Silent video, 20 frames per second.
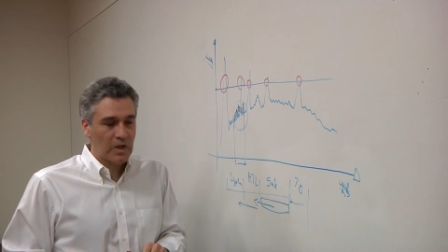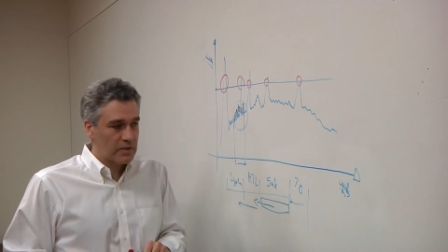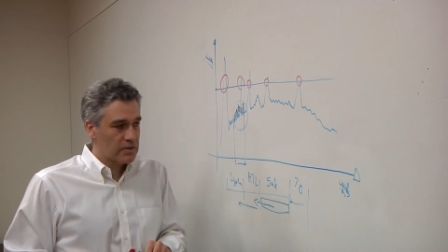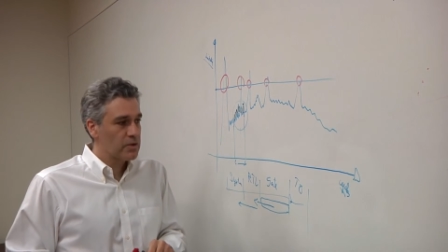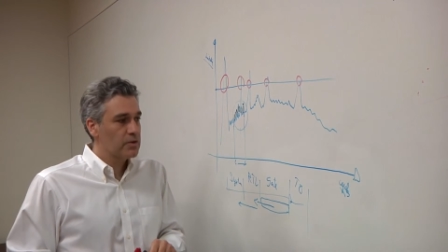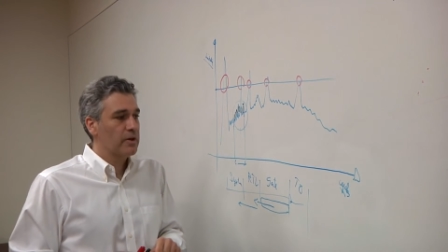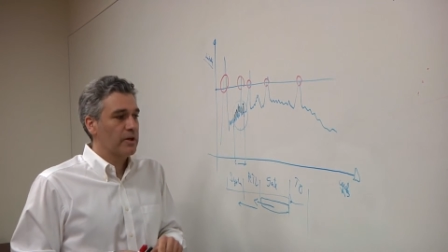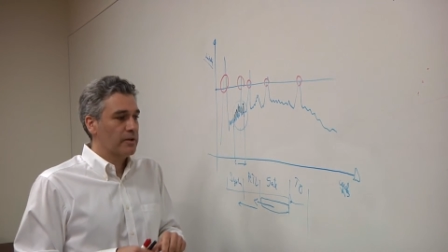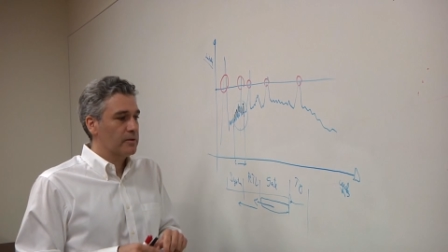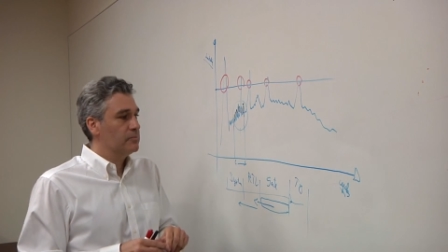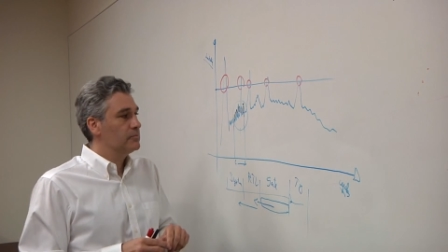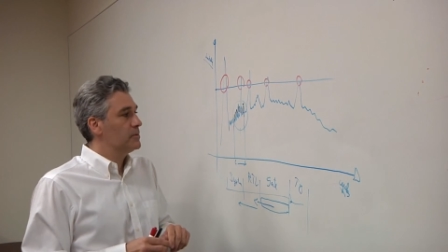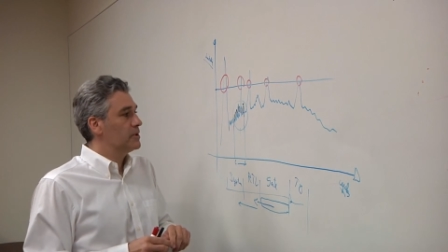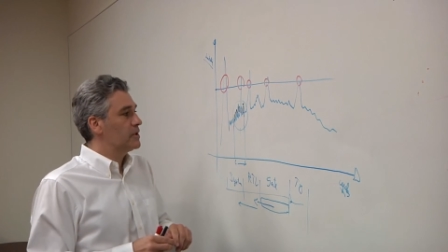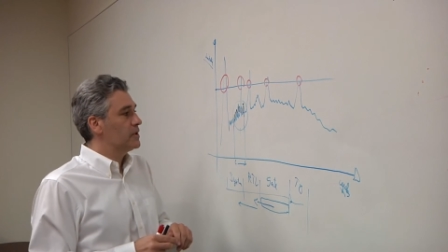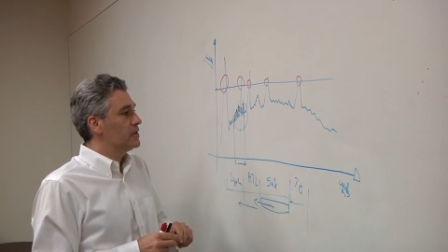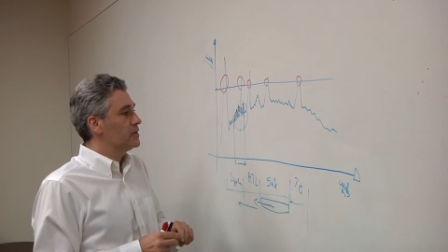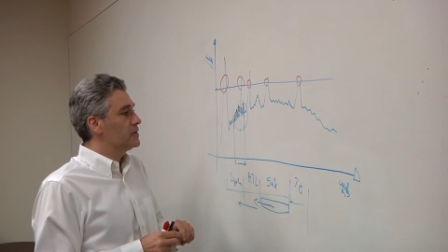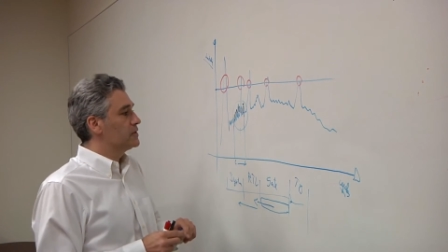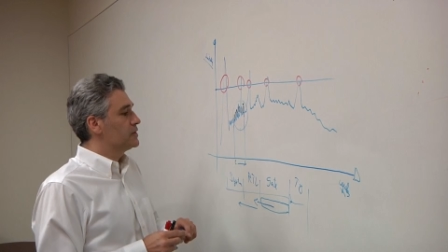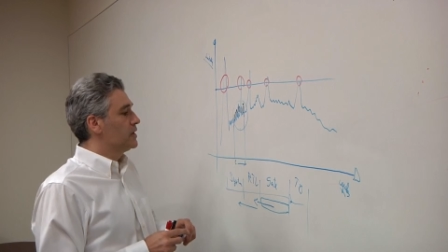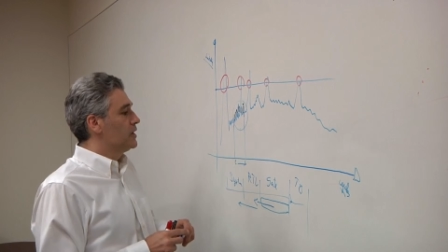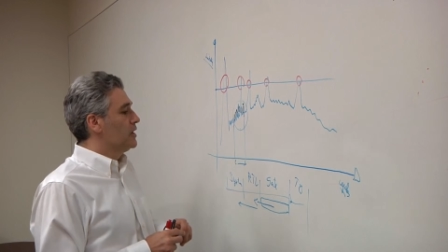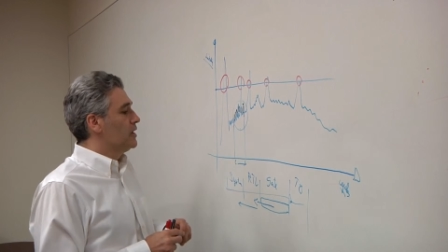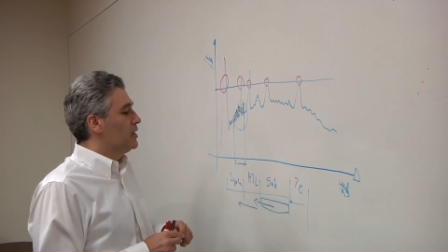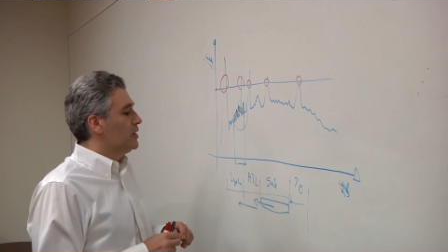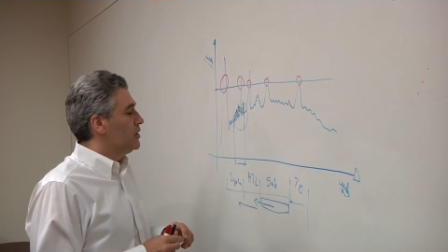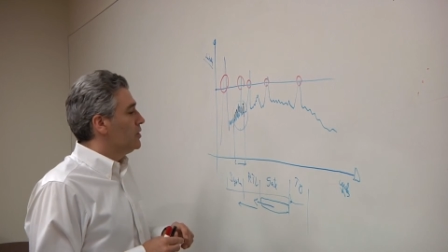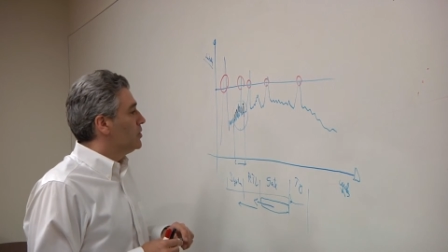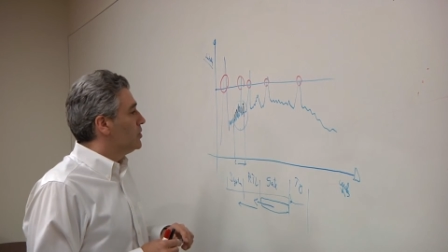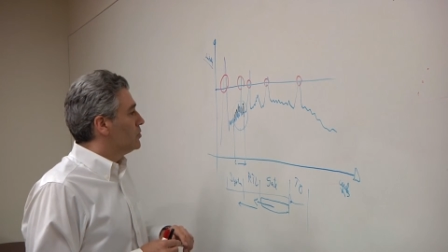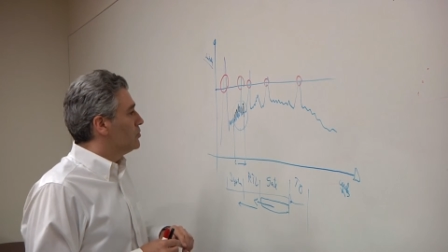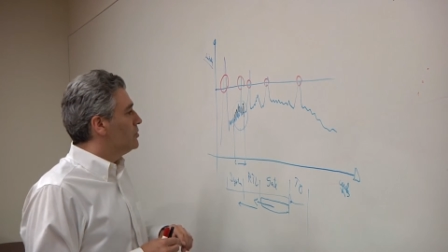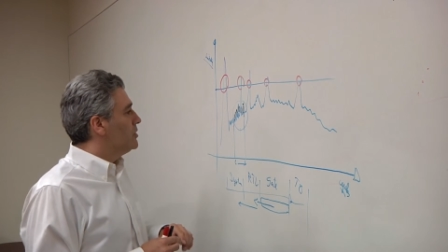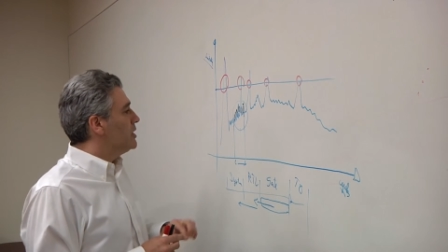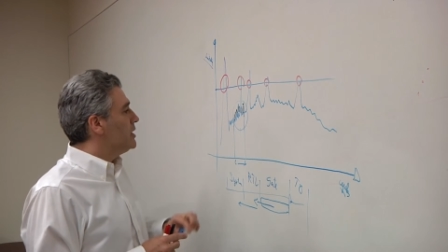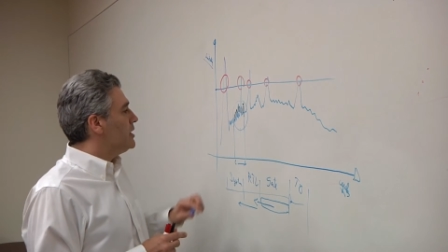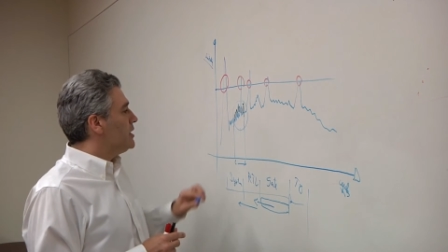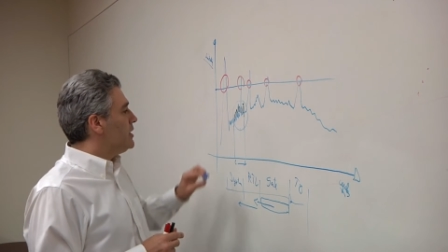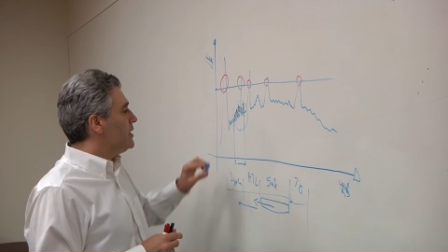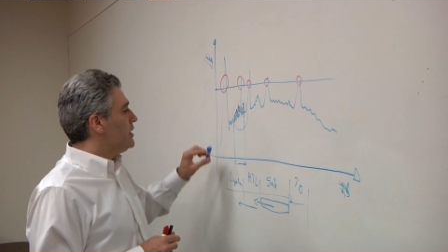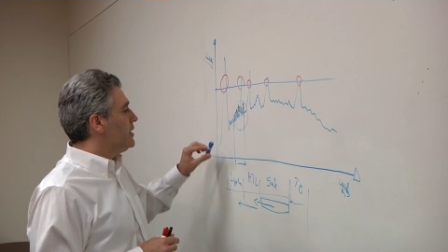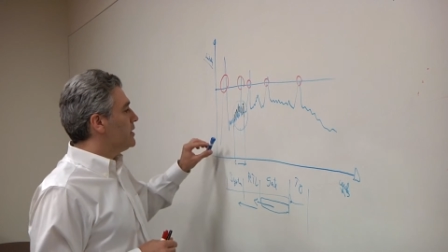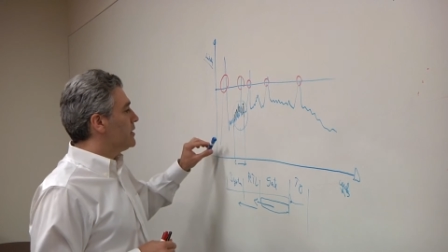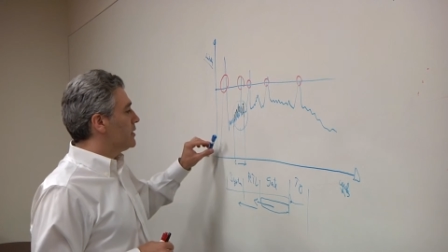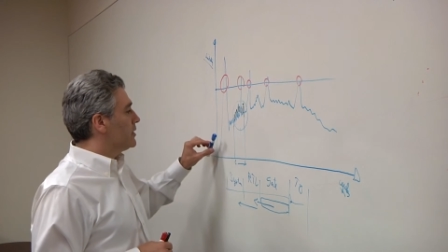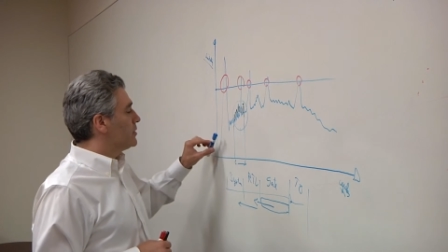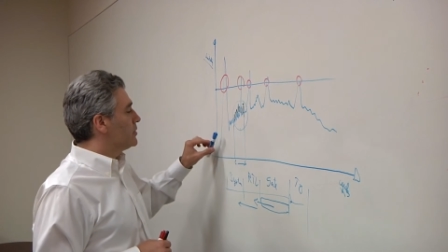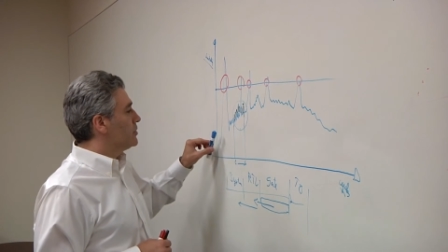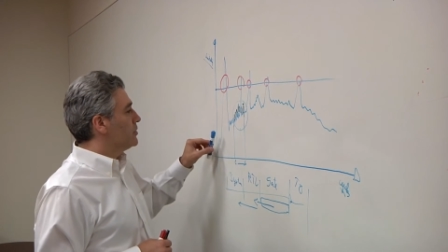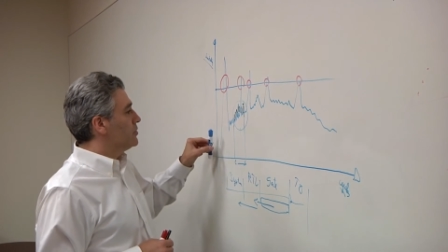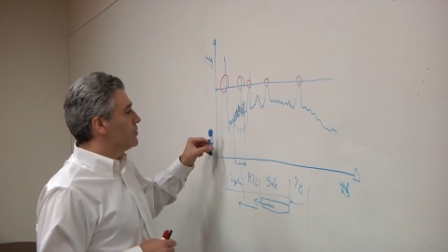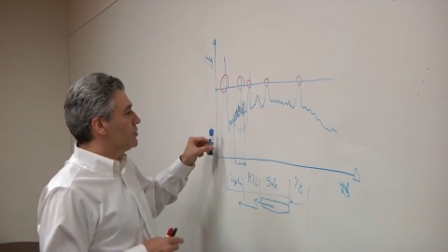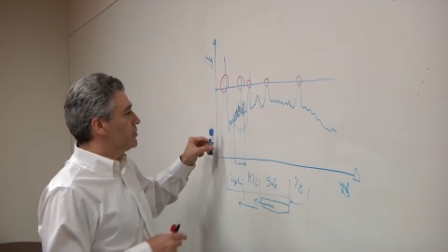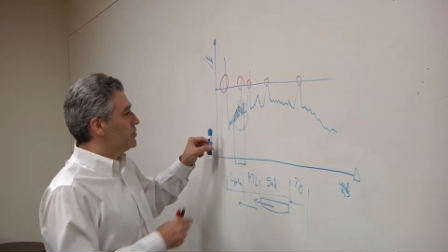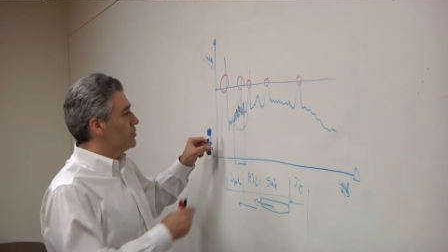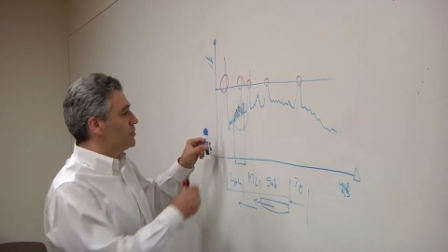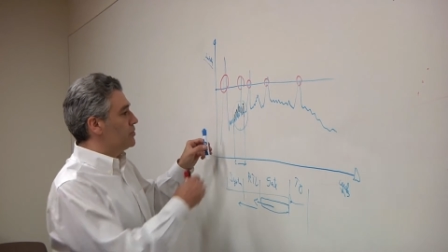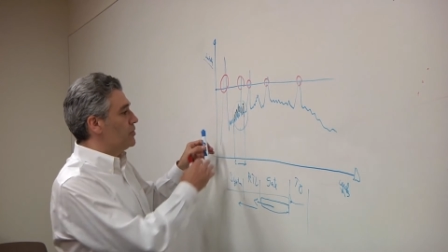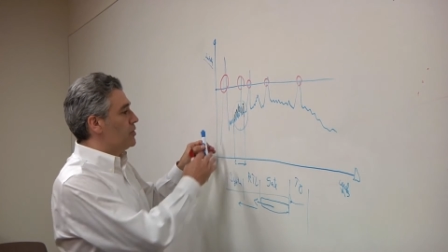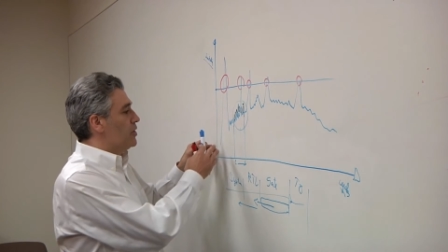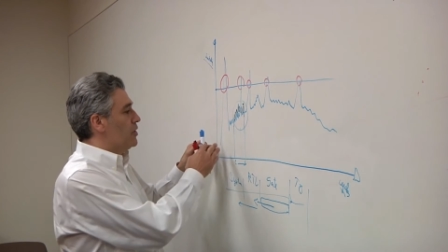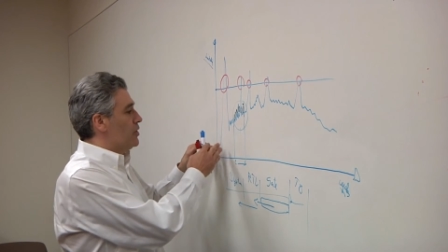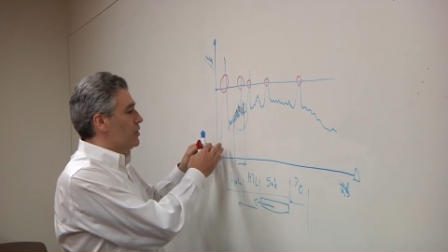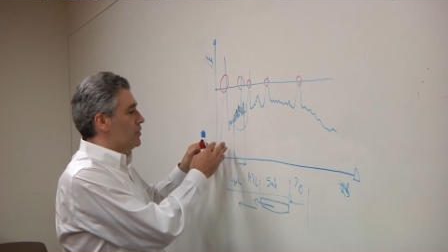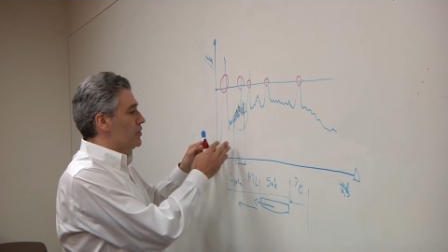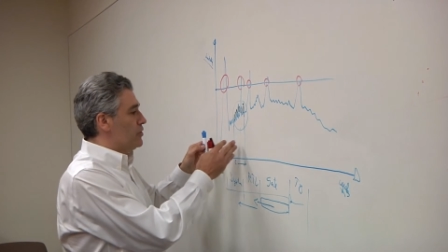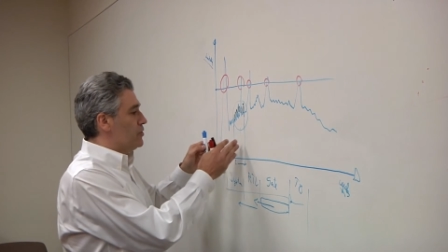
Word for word: That's correct, because really here you you,